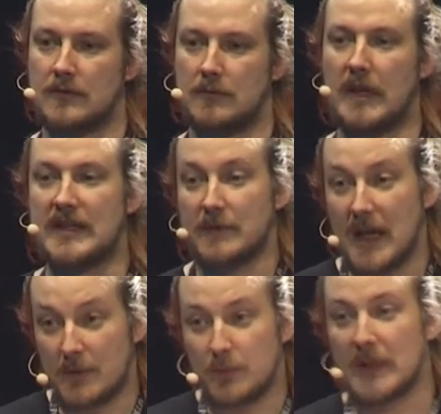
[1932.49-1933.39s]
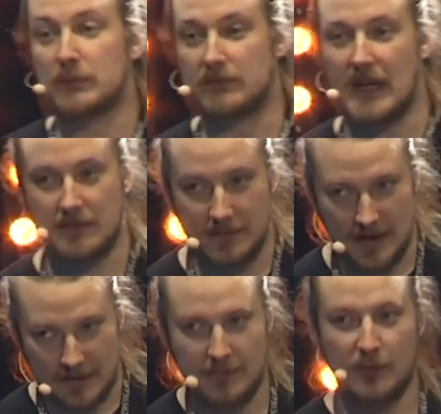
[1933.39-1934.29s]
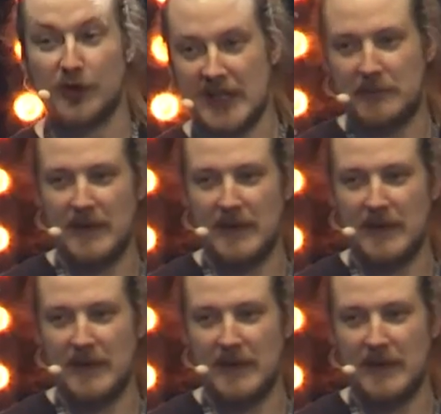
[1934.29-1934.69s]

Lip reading: But yeah. Contact me.